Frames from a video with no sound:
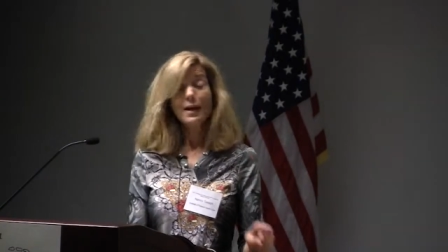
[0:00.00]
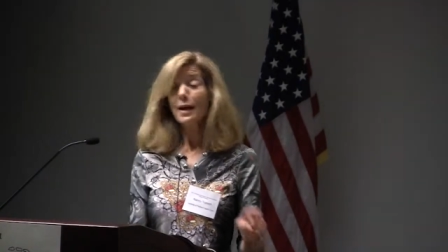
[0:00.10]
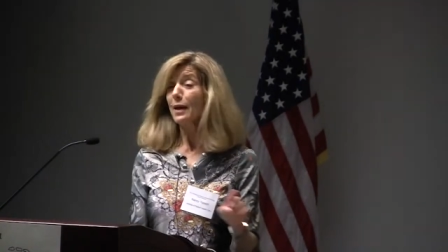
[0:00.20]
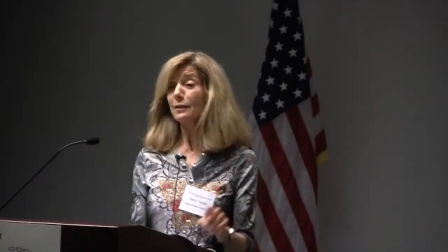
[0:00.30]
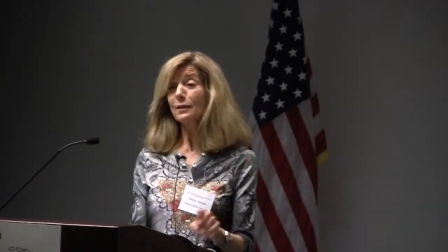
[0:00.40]

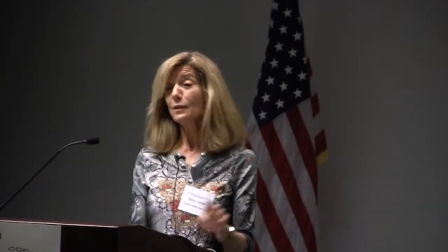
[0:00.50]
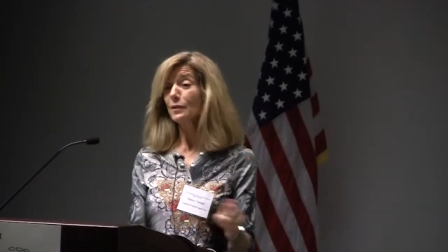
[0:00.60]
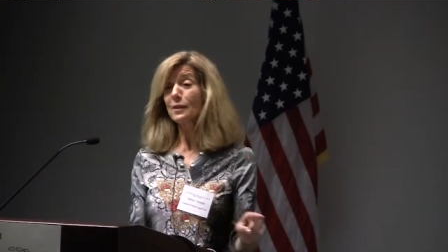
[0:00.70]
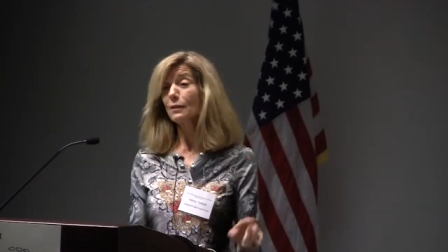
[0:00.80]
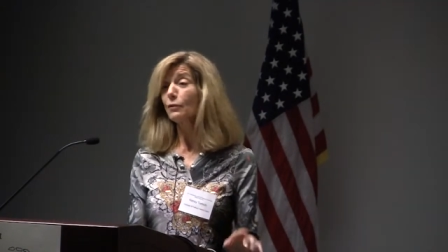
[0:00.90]
And in
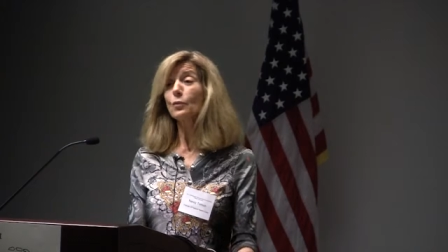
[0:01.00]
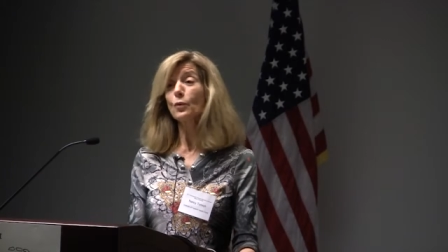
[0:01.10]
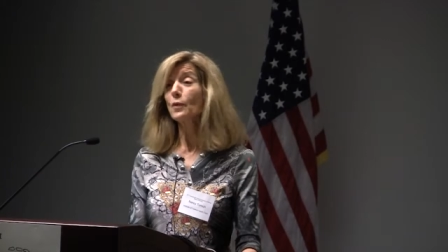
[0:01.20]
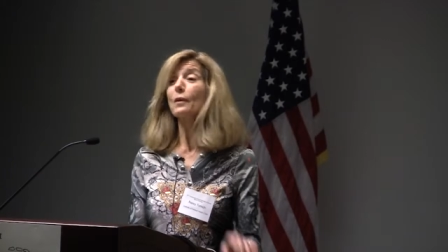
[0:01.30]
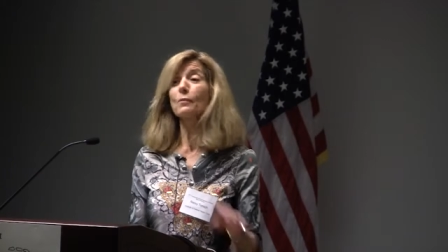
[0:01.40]
the Civil
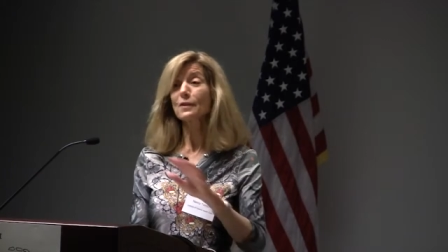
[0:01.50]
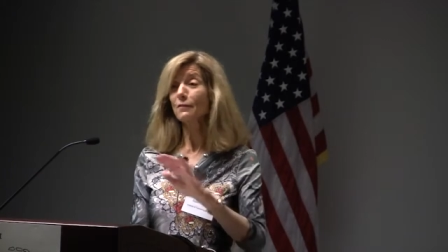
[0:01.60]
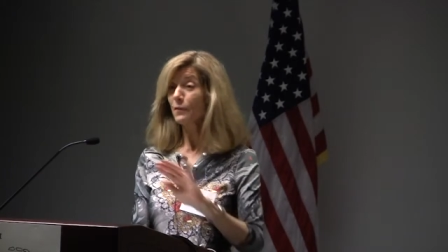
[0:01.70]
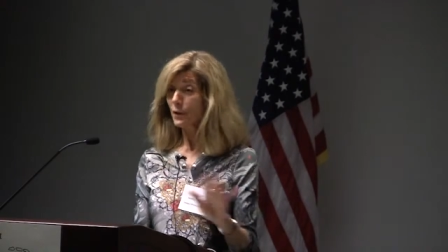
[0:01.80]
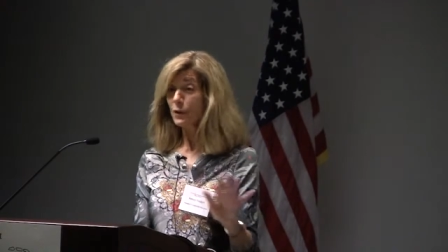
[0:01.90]
War, that was a
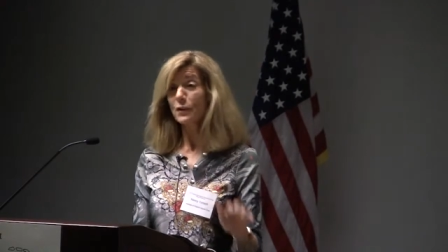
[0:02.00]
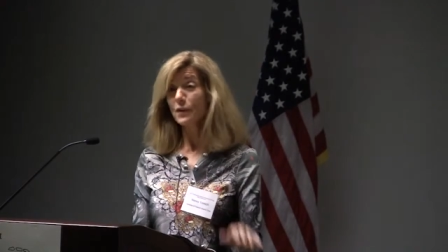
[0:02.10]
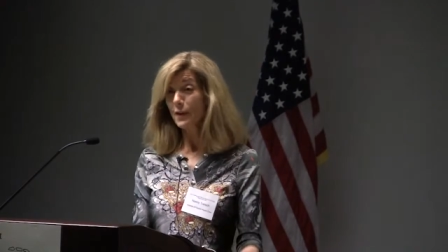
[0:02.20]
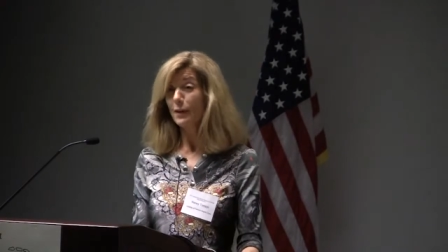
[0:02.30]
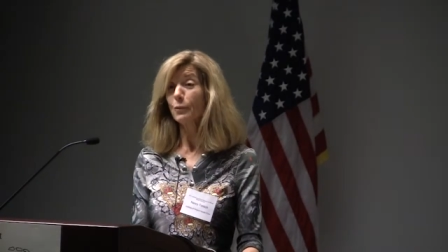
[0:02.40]
very good
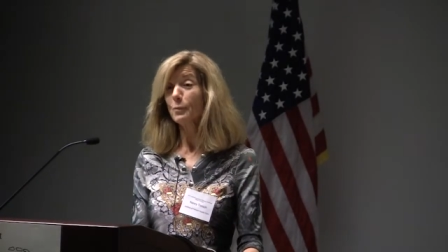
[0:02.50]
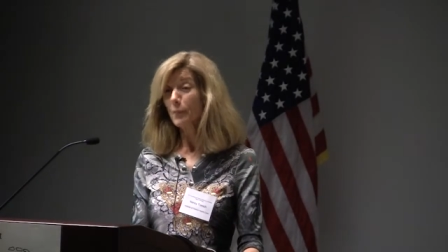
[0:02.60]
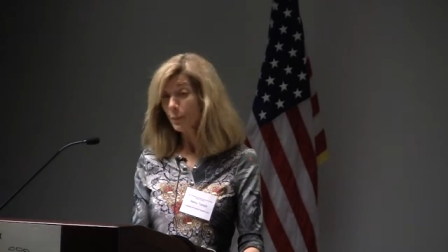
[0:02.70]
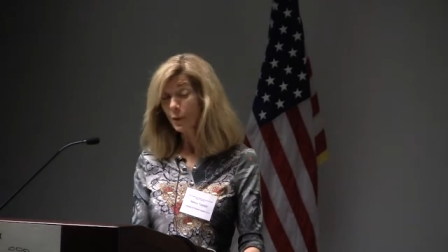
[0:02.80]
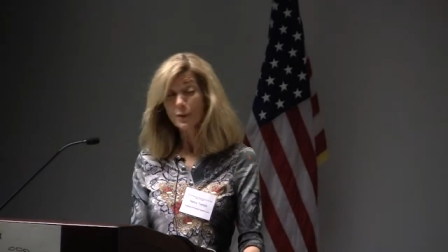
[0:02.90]
thing,
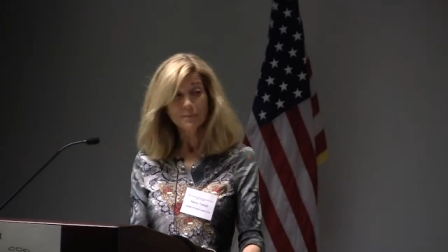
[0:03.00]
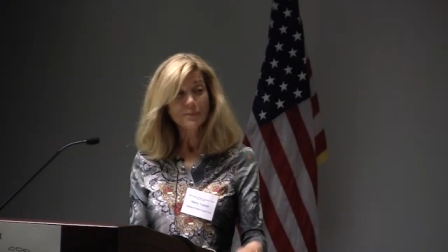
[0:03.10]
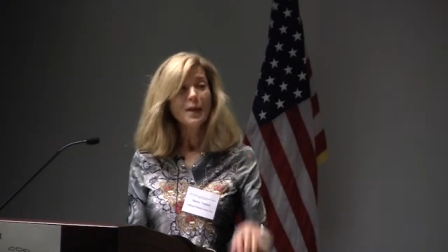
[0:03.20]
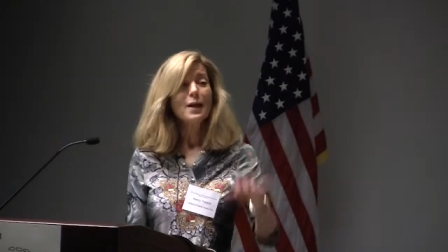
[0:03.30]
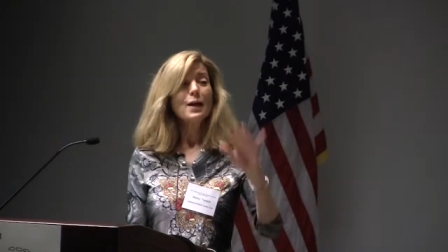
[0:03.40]
remember?
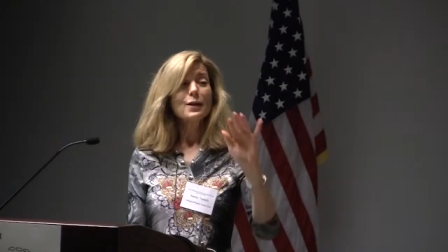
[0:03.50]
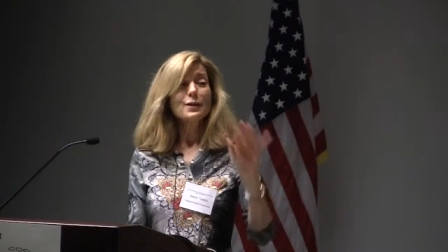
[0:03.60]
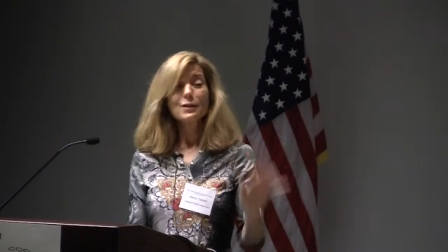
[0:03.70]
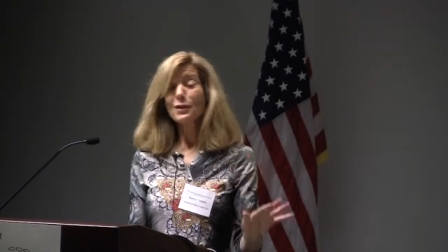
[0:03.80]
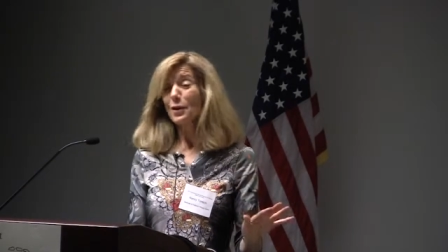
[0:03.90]

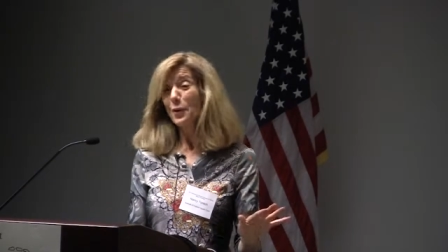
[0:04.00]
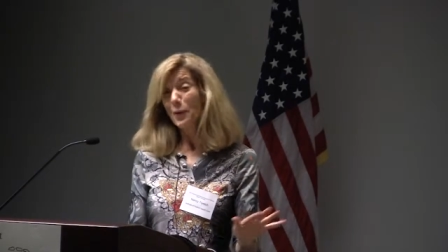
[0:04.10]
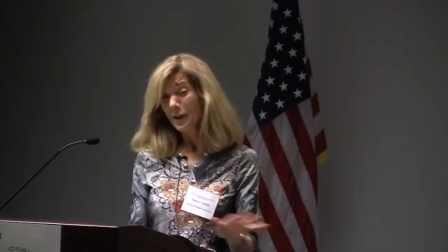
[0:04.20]
So